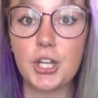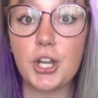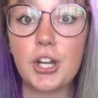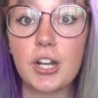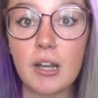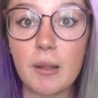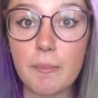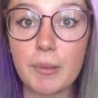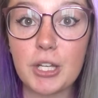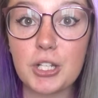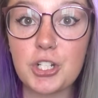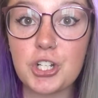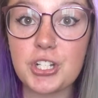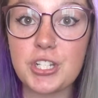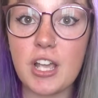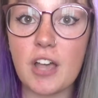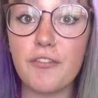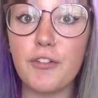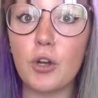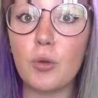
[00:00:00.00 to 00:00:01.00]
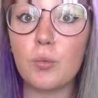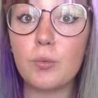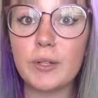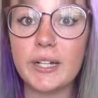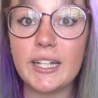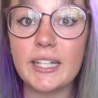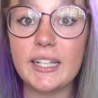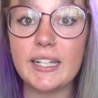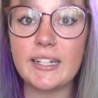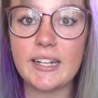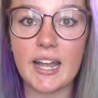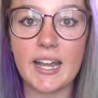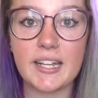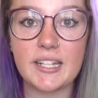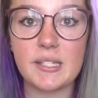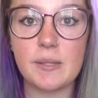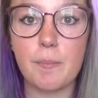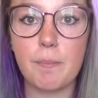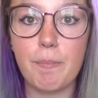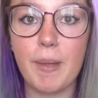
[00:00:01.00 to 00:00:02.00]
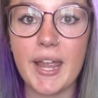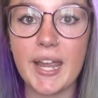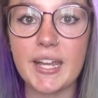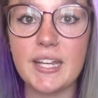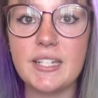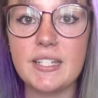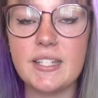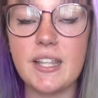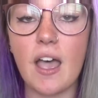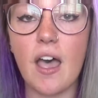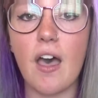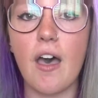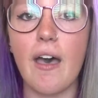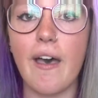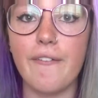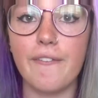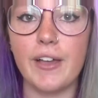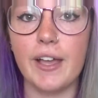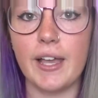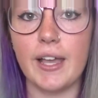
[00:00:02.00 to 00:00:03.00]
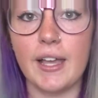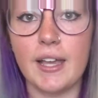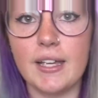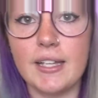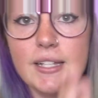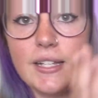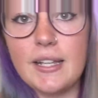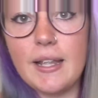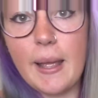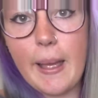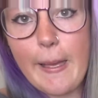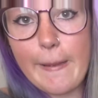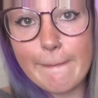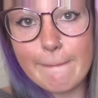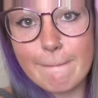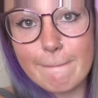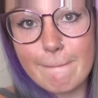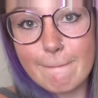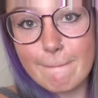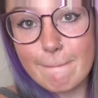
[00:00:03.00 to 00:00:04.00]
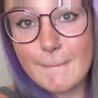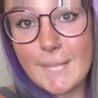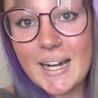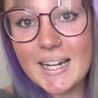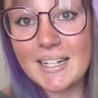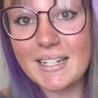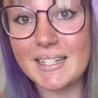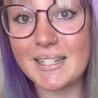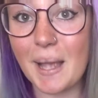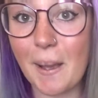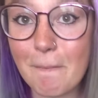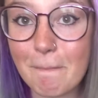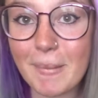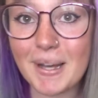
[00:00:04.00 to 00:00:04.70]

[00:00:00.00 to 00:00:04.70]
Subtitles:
you're gonna build yourself a really nice base of some